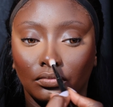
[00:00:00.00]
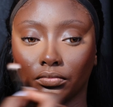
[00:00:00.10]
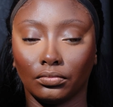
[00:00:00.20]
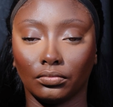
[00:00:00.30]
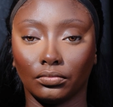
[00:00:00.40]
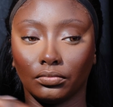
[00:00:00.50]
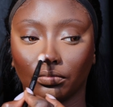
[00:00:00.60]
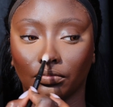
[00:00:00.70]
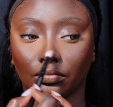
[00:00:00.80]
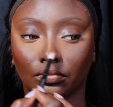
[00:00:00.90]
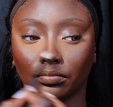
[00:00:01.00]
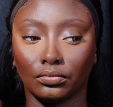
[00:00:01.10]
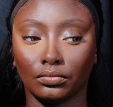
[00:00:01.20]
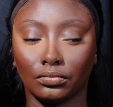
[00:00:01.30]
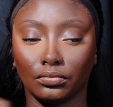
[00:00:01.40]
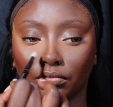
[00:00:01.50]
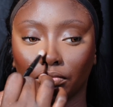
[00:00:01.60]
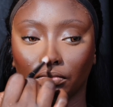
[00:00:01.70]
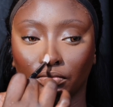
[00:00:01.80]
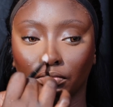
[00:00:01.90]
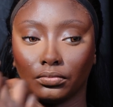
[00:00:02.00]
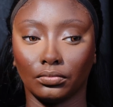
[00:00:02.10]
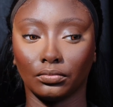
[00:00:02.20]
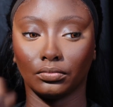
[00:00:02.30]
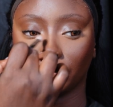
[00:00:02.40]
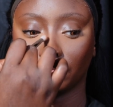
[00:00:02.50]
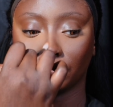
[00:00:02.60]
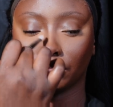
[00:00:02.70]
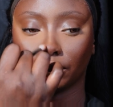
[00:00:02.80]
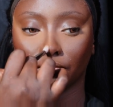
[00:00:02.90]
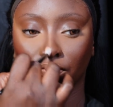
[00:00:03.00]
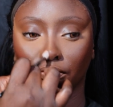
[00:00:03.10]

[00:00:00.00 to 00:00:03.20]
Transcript: (silence)